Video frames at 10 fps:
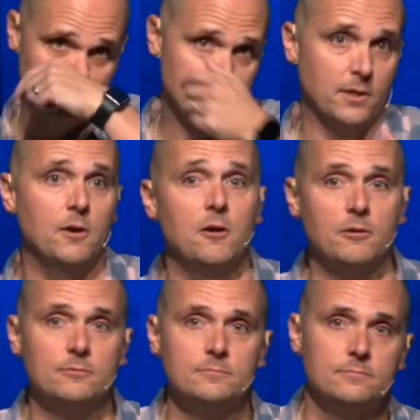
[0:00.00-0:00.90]
It's like, oh,
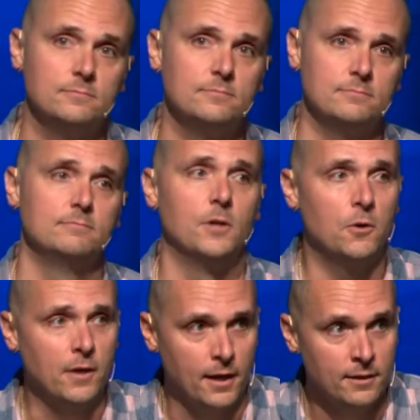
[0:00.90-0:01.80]

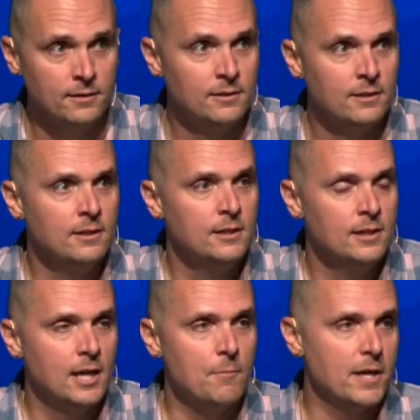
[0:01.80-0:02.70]
okay.
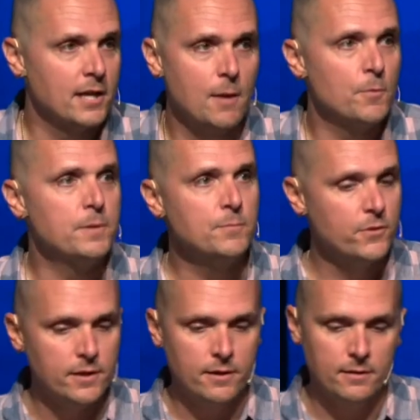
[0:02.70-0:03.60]
I met a couple people
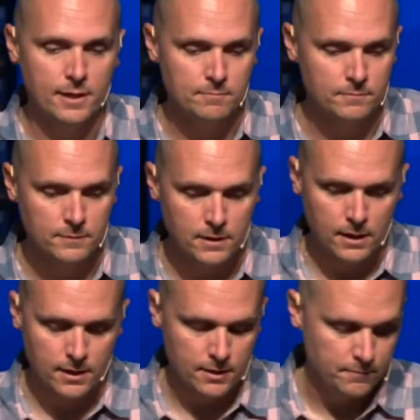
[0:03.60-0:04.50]
there named
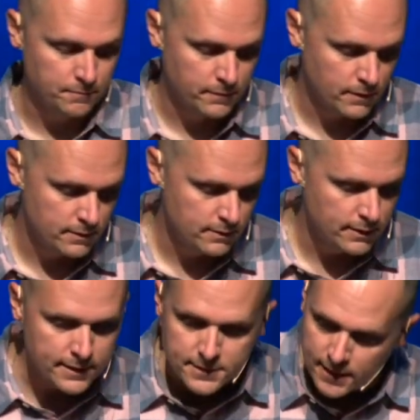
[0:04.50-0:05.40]
um,
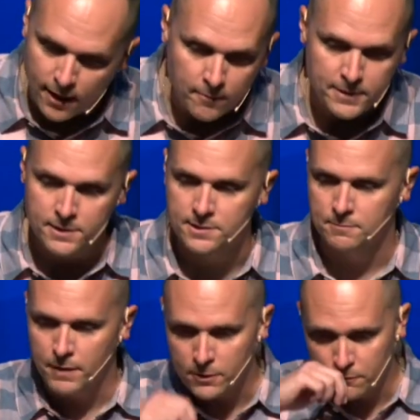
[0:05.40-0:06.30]
Linda Thomas and
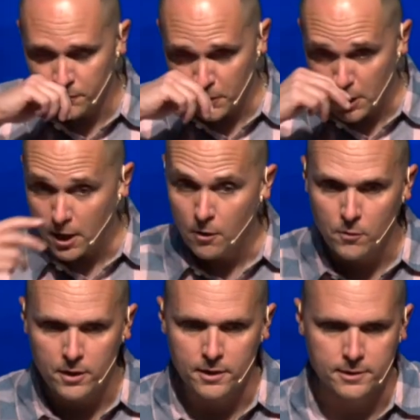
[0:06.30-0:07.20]
Michael
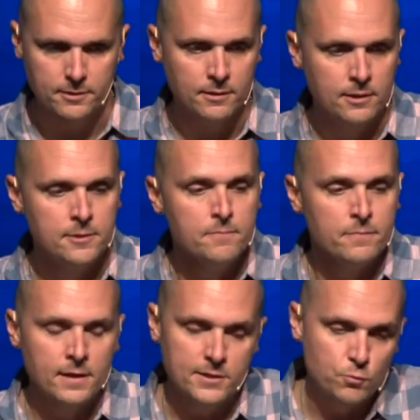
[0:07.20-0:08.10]
Furukawa and
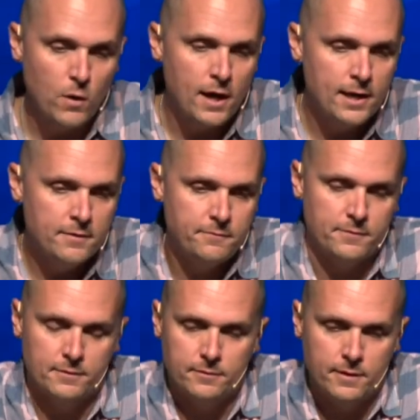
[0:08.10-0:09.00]
his wife,
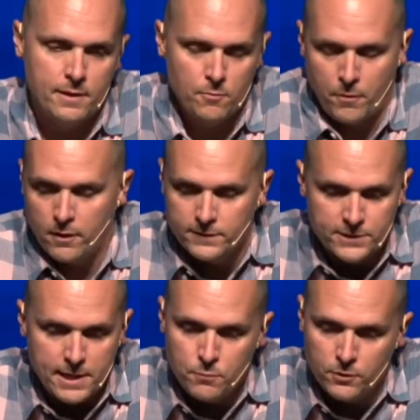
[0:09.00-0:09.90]
and they were part of a
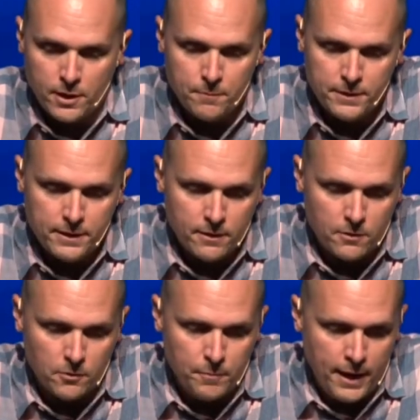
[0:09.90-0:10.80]
skateboard company there
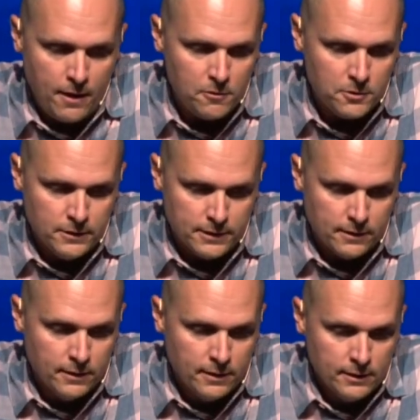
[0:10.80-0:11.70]
called Powell, and
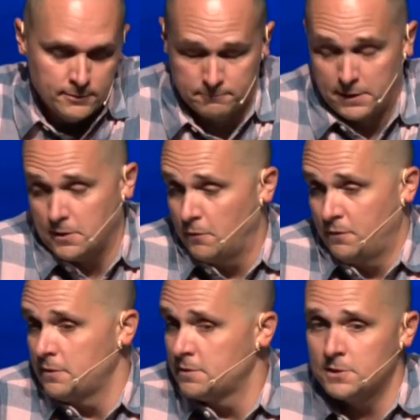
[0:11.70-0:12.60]
I taught
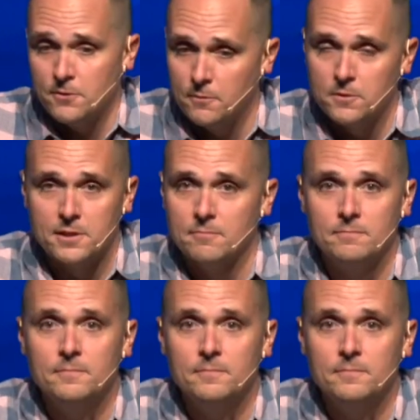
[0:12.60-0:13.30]
fifth and sixth grade with them.